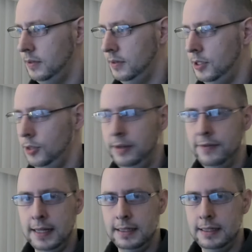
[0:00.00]
2
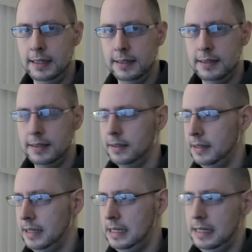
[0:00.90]
event scenes.
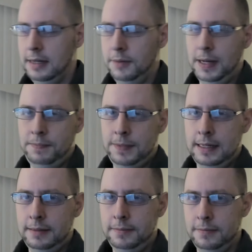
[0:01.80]
There might
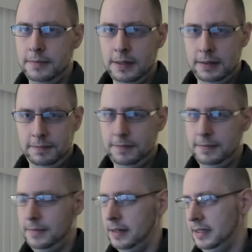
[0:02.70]
be
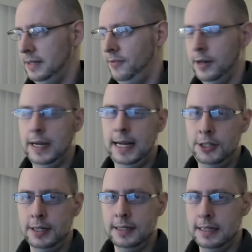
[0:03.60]
some
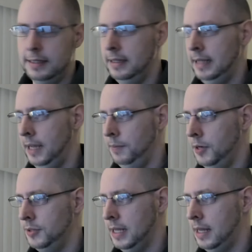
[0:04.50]
variations as the game
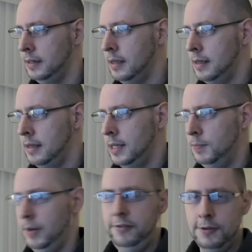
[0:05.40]
goes on,
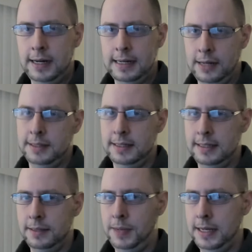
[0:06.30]
but for right now this
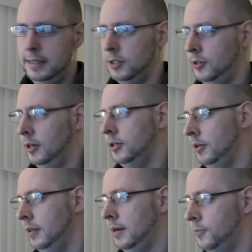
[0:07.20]
is the basic
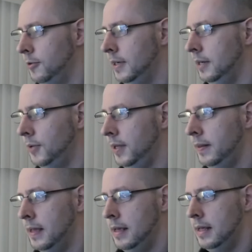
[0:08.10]
structure that I'm working with.
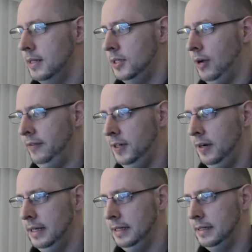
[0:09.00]
So
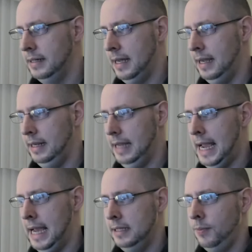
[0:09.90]
after I
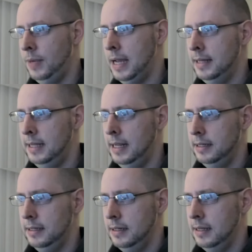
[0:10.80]
add some
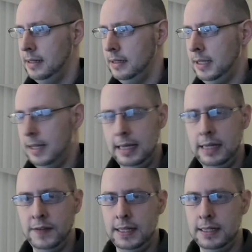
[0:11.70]
content to that
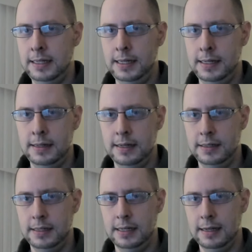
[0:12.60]
event scene
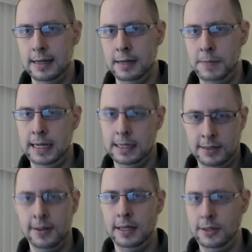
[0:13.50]
and make it
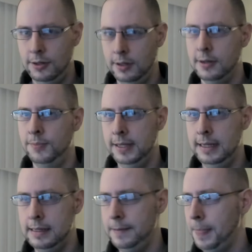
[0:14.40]
so that you could
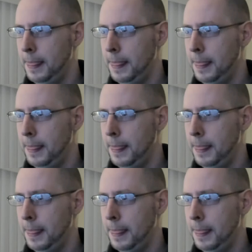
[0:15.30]
complete it,